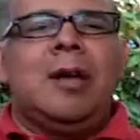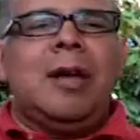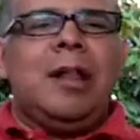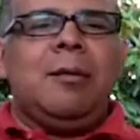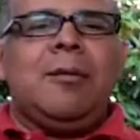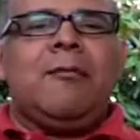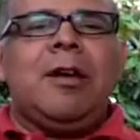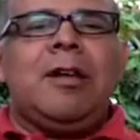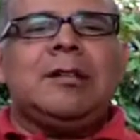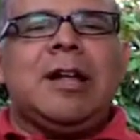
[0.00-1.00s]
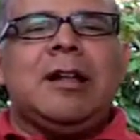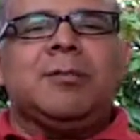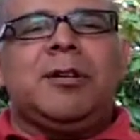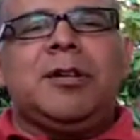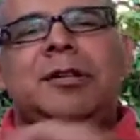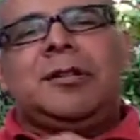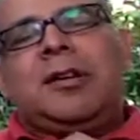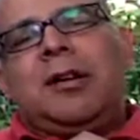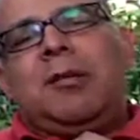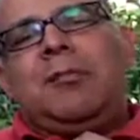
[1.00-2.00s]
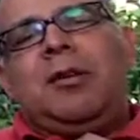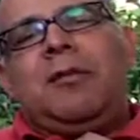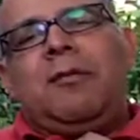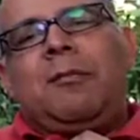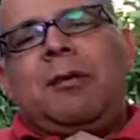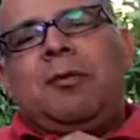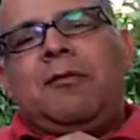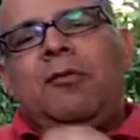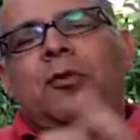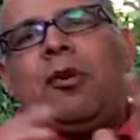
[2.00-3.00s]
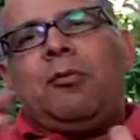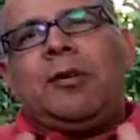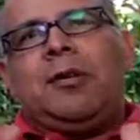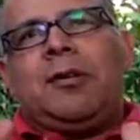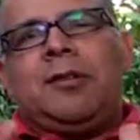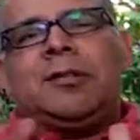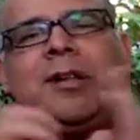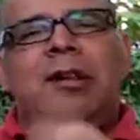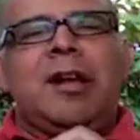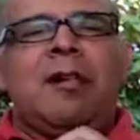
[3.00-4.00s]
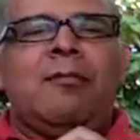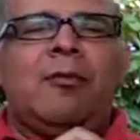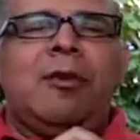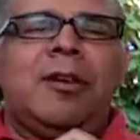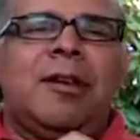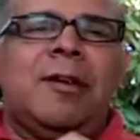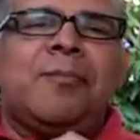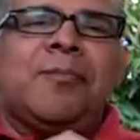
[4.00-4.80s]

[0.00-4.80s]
Hello, my friends. Alex Martinez here, coming to you from my beautiful home here in Southern California.